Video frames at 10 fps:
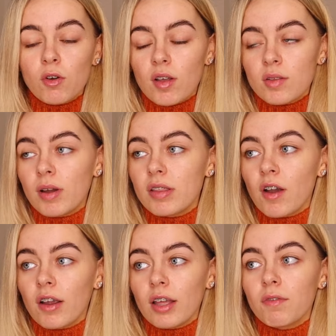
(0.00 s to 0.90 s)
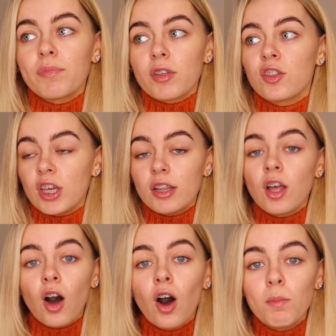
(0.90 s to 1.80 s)
across in my entire life. She
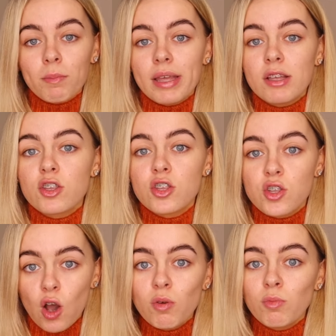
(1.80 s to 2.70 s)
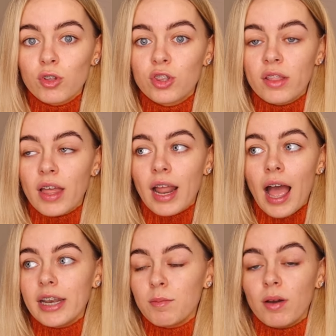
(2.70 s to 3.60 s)
taught me so much than
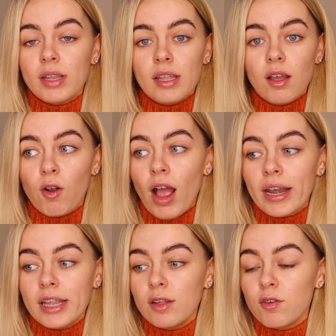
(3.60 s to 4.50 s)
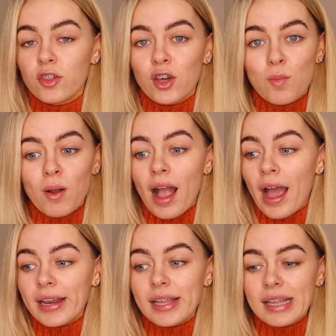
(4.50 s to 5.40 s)
anybody or any YouTube or
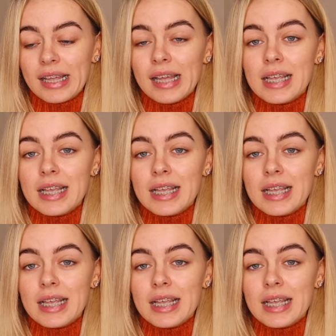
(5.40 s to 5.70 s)
any